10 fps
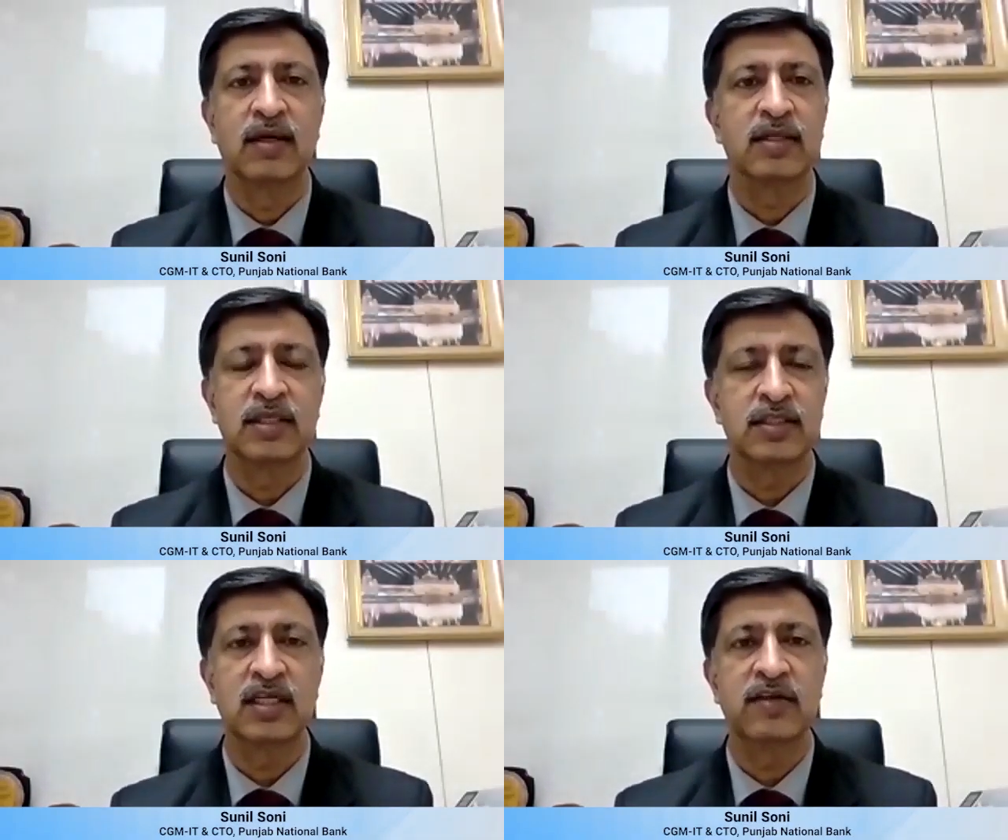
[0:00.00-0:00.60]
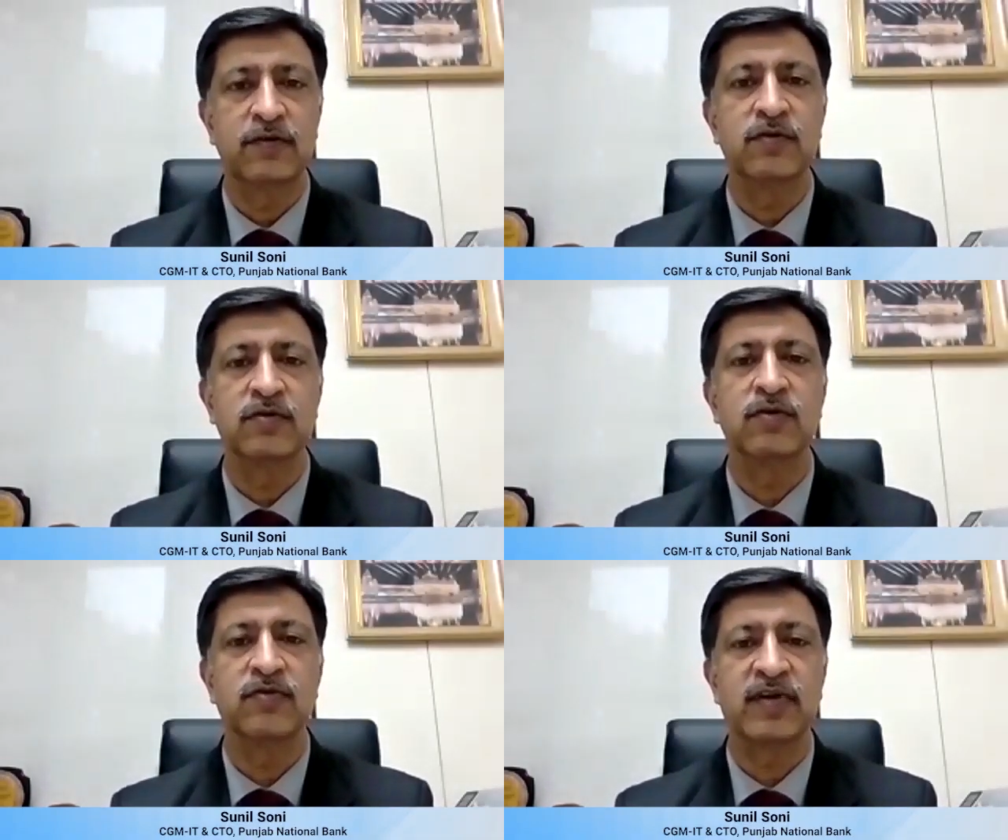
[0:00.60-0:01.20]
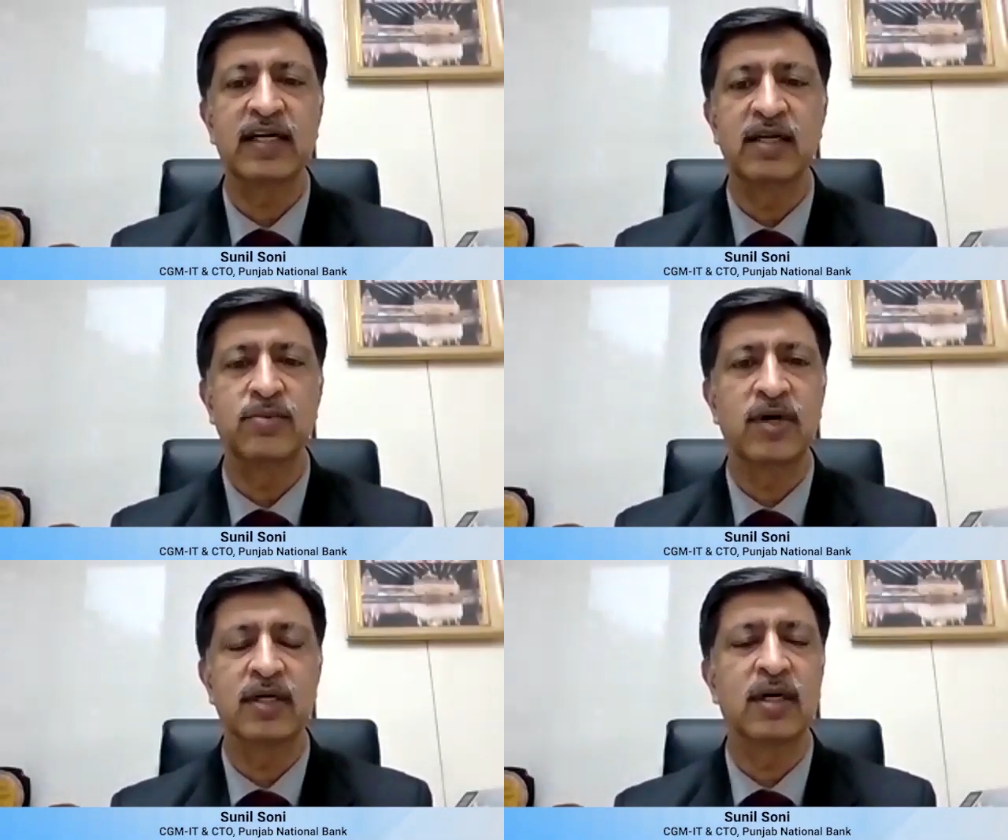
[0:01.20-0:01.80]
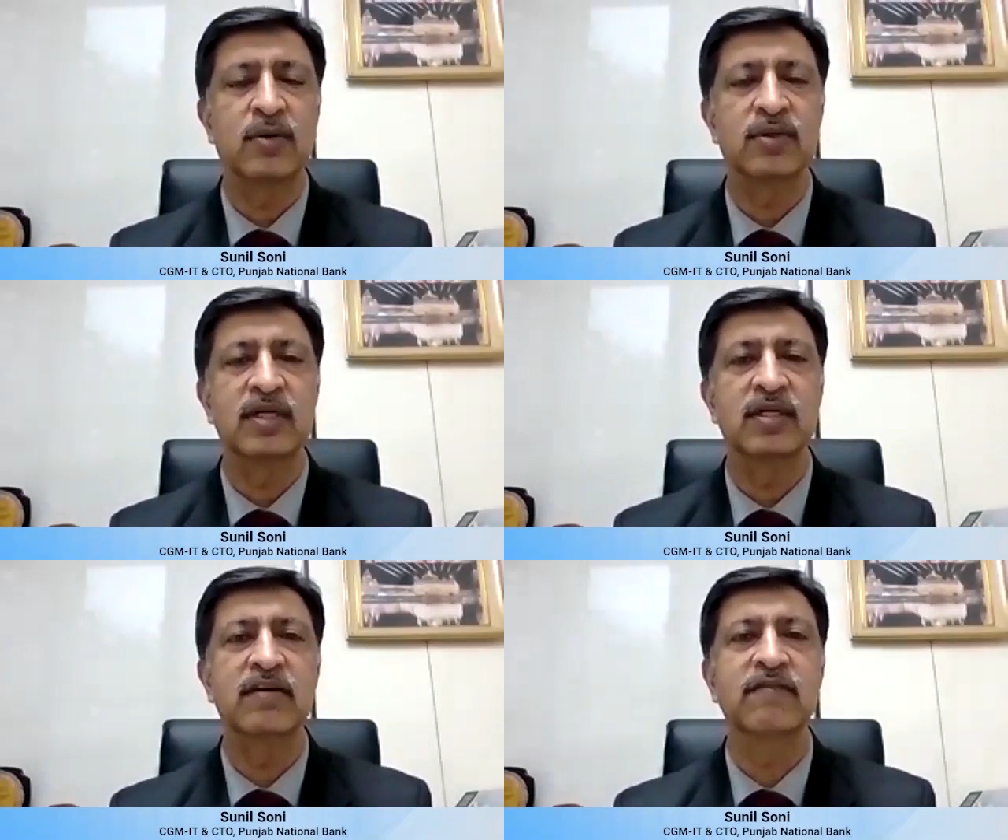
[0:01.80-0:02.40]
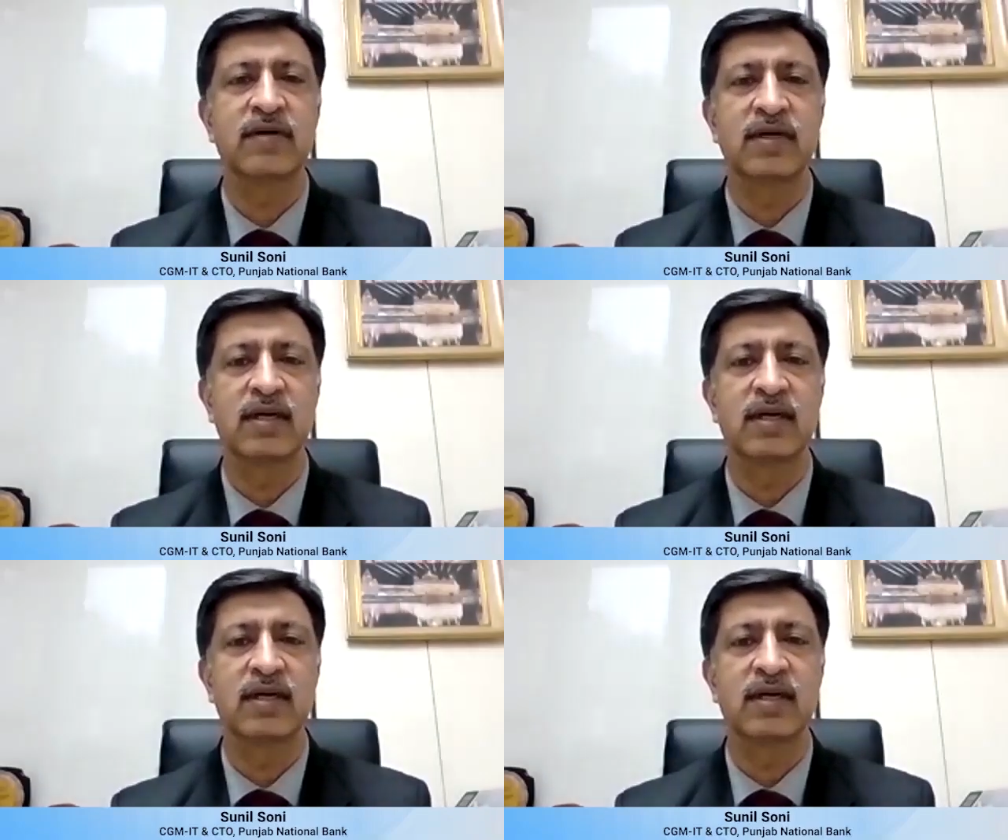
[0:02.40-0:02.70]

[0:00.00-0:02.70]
Essentially, if you rightly pointed out that if